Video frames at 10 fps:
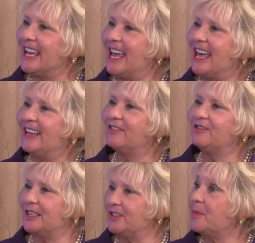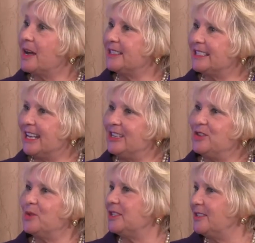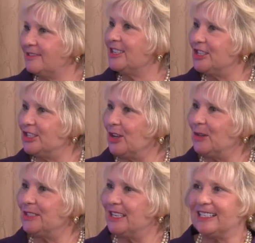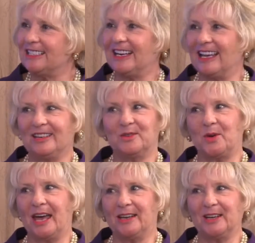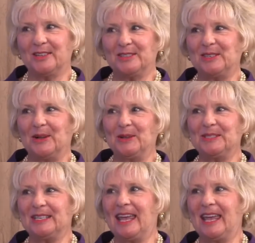And friends of mine said you could consult, and I said I don't know how to consult. Right.